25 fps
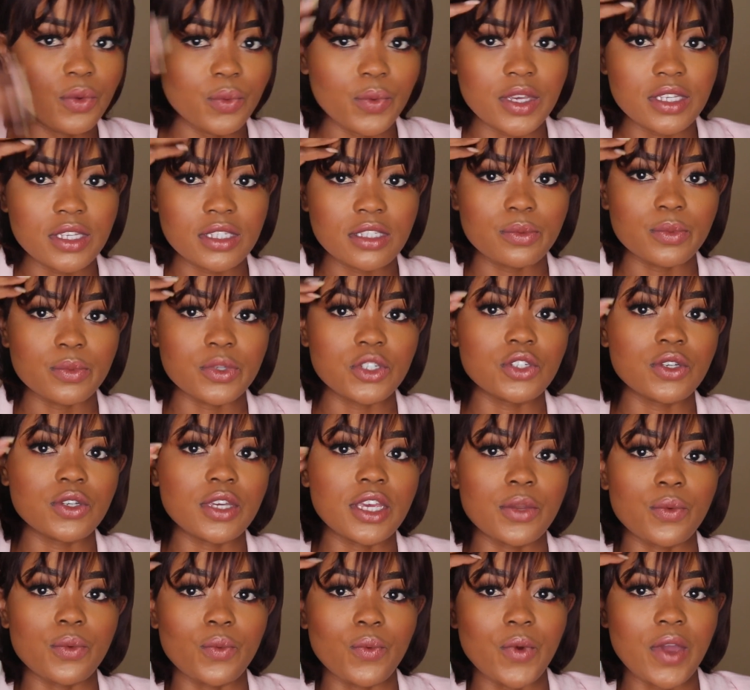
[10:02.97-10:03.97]
ways in which you
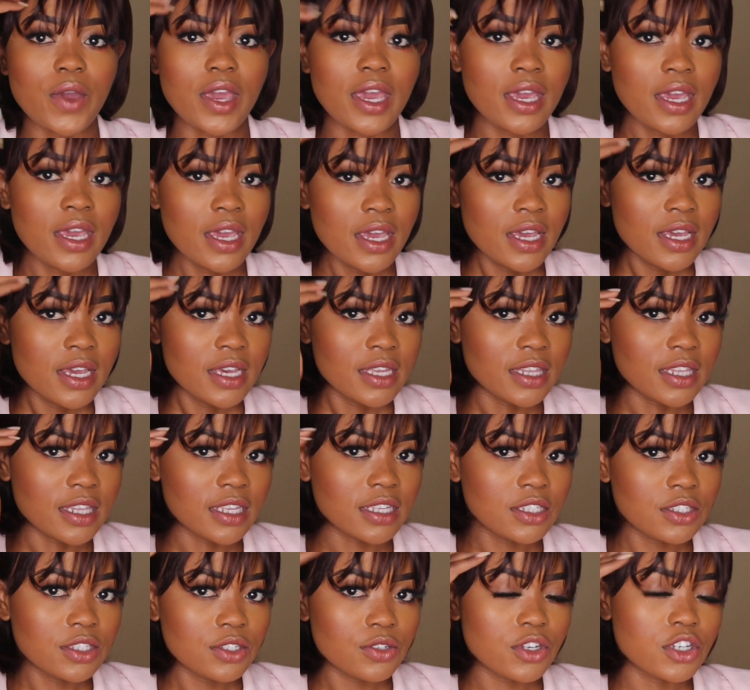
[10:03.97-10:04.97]
can wear
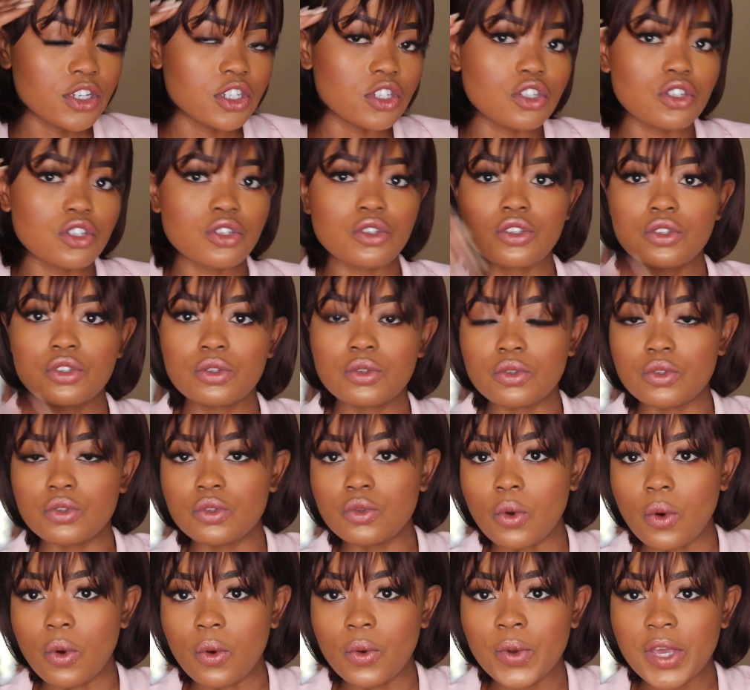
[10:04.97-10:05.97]
this. You can choose to
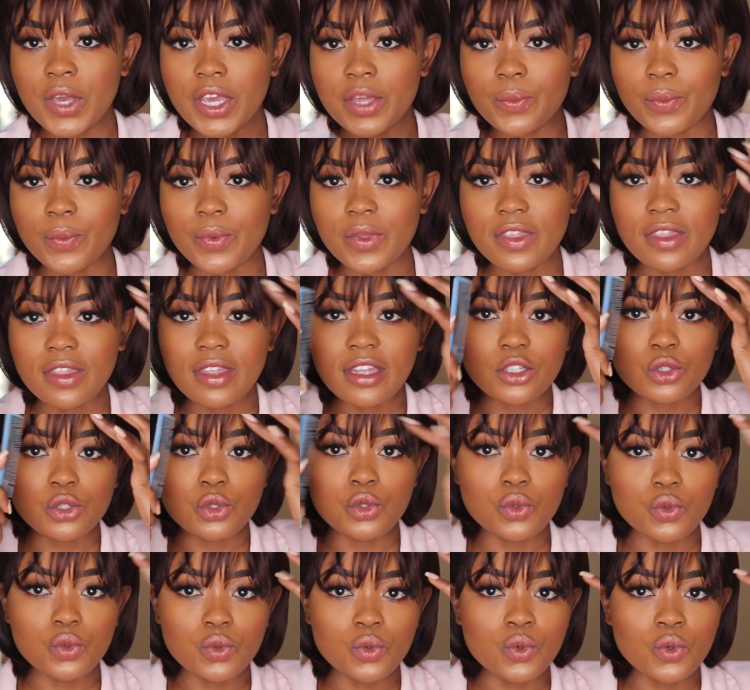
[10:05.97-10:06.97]
go in with the
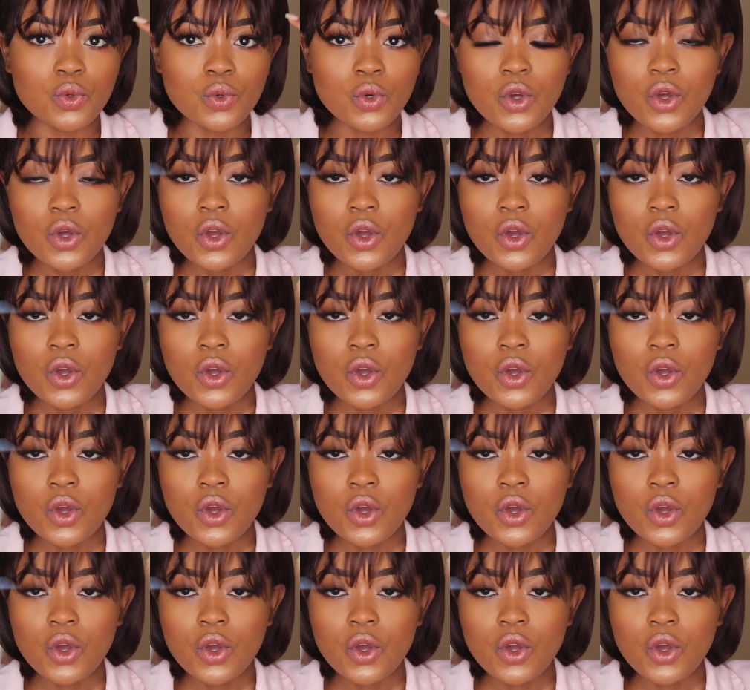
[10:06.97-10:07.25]
two